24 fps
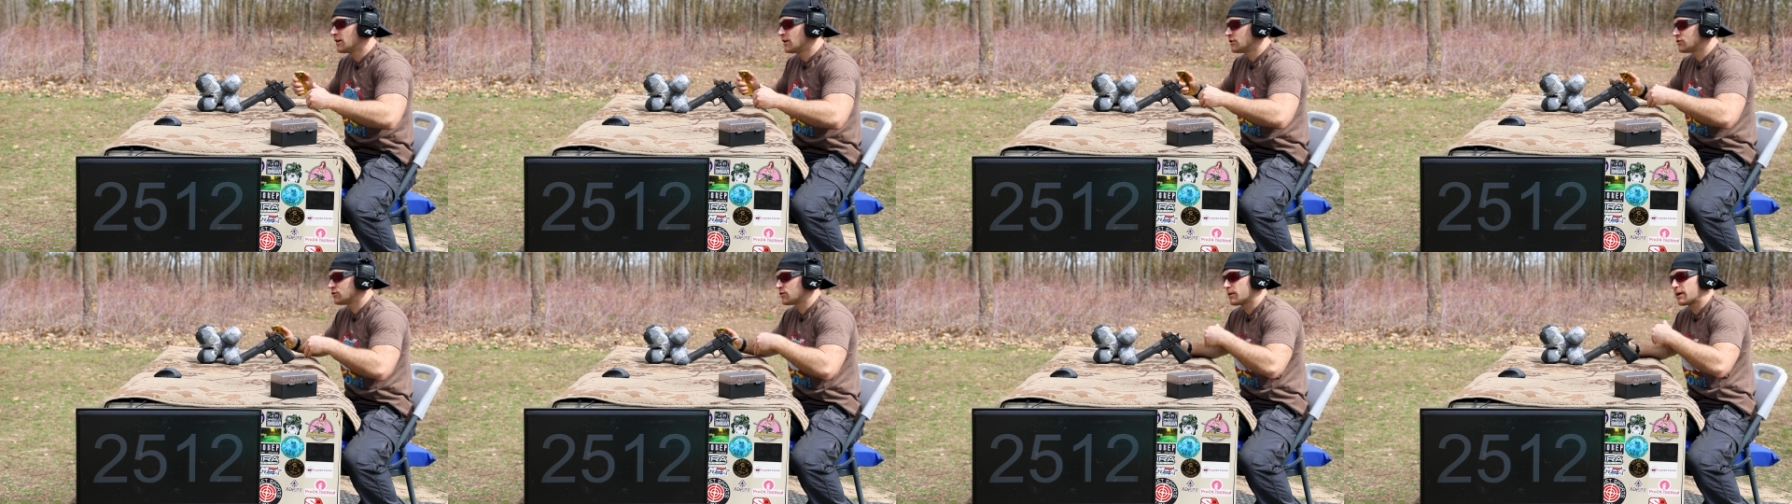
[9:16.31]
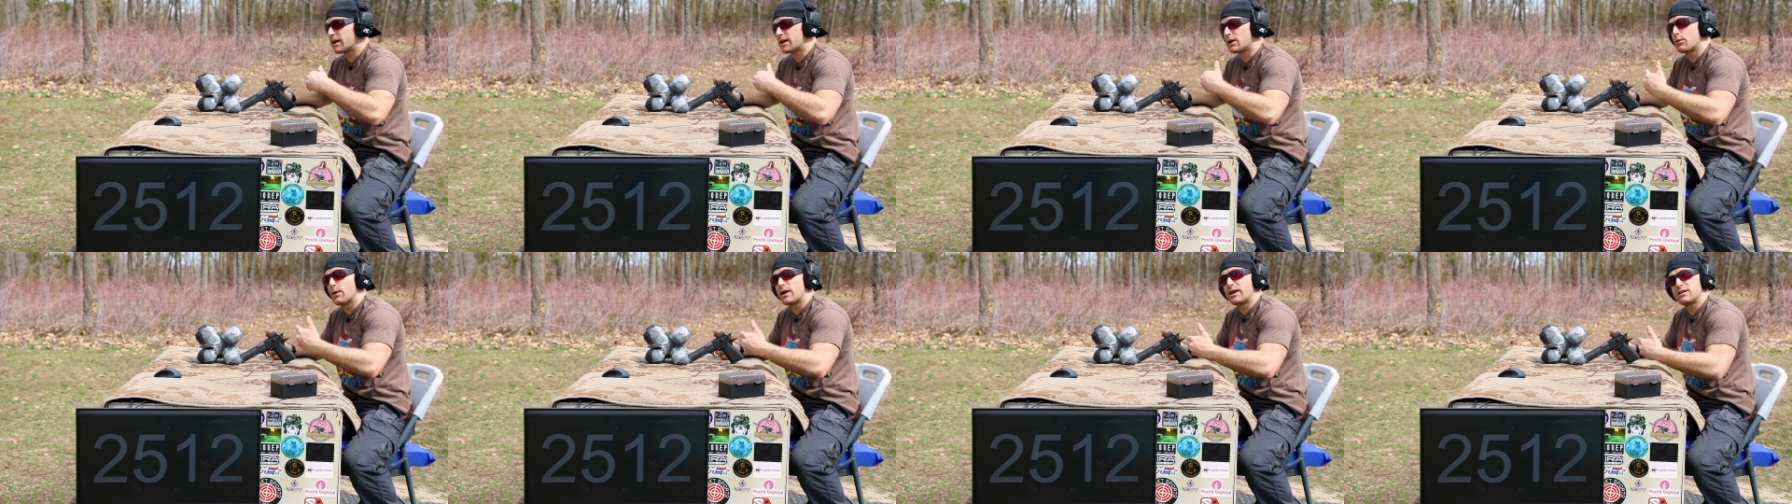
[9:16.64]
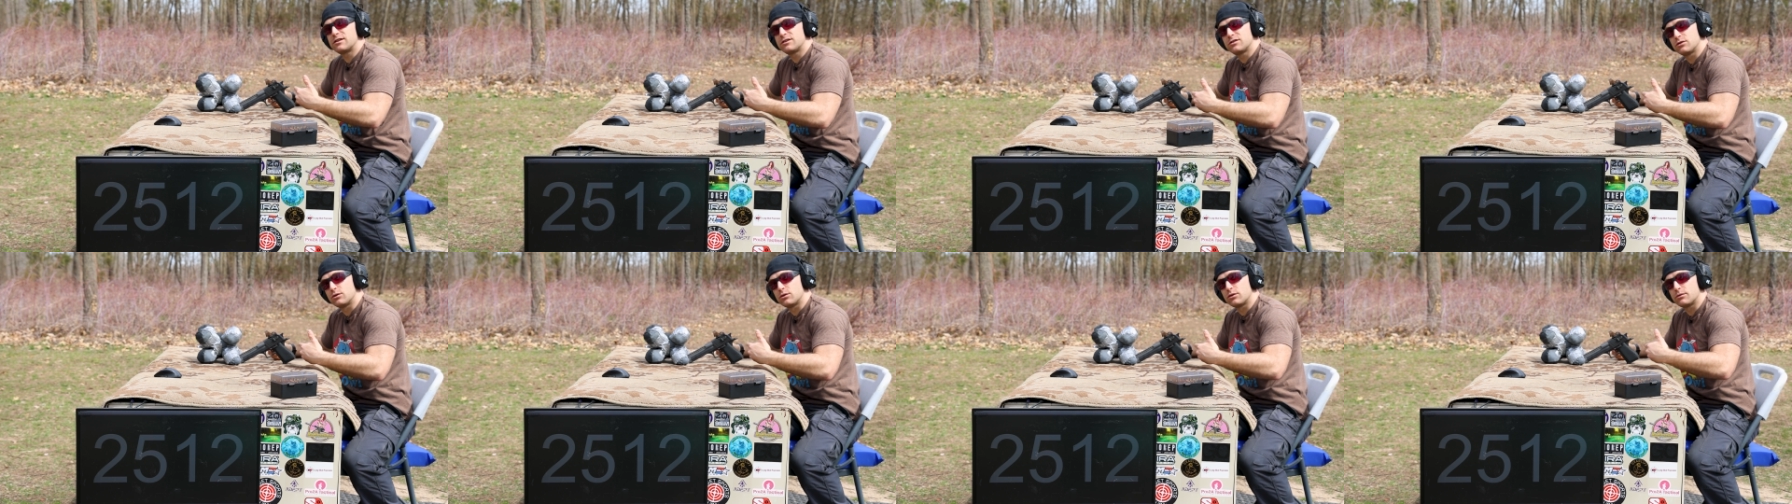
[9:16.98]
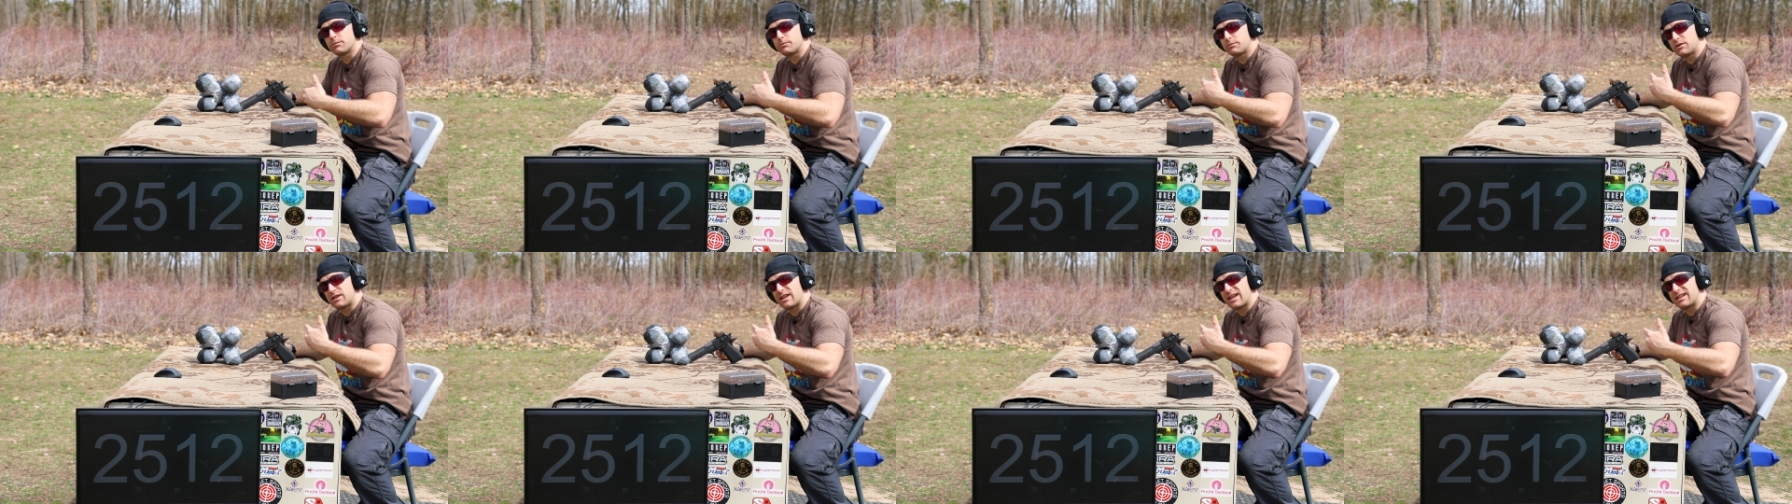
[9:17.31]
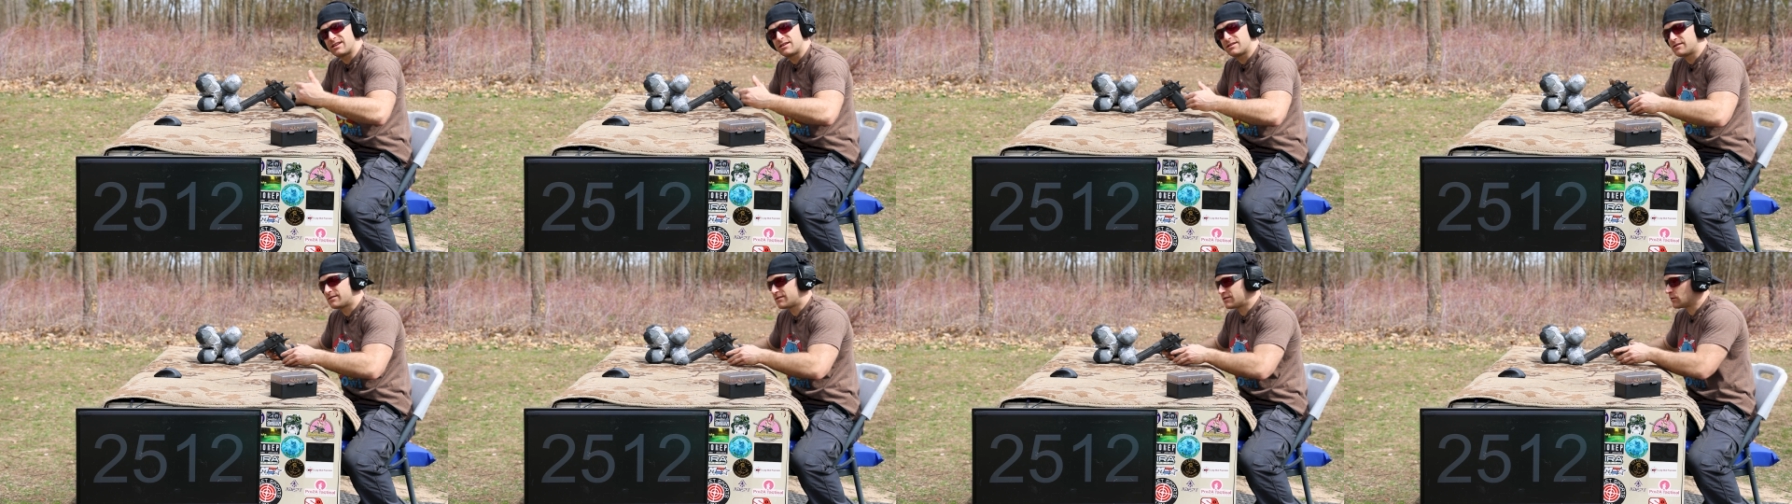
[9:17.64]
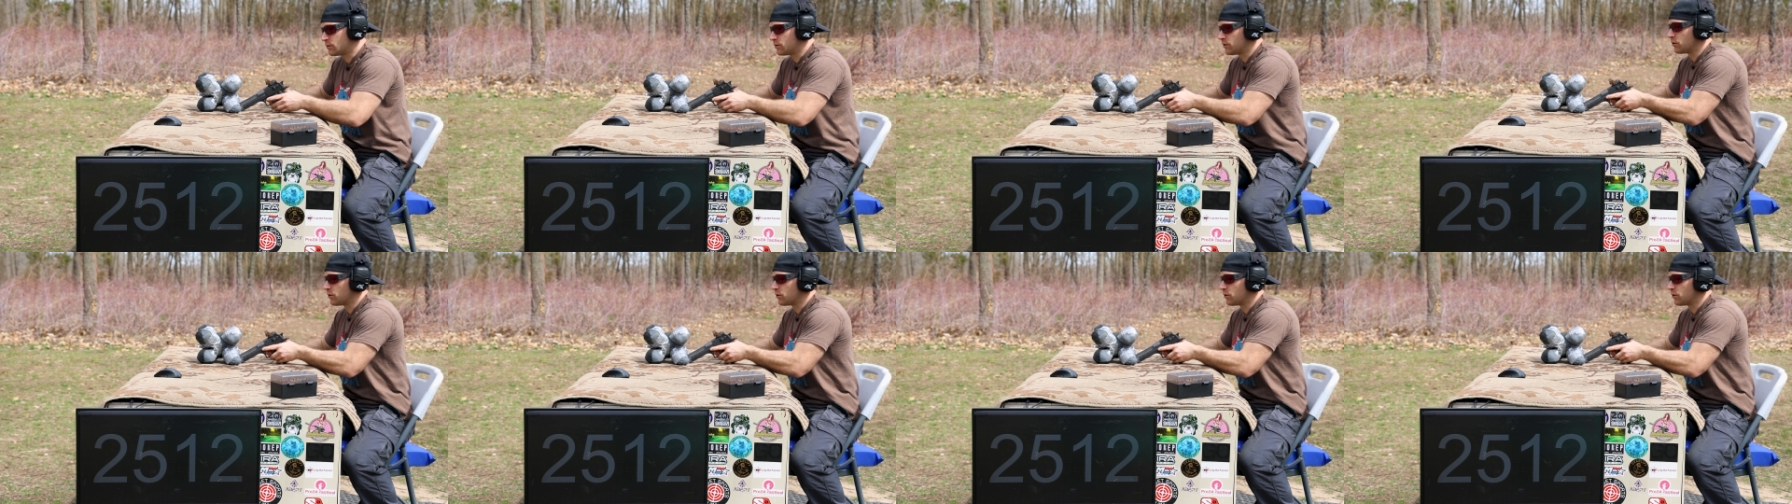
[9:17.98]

so I gotta wait till it's a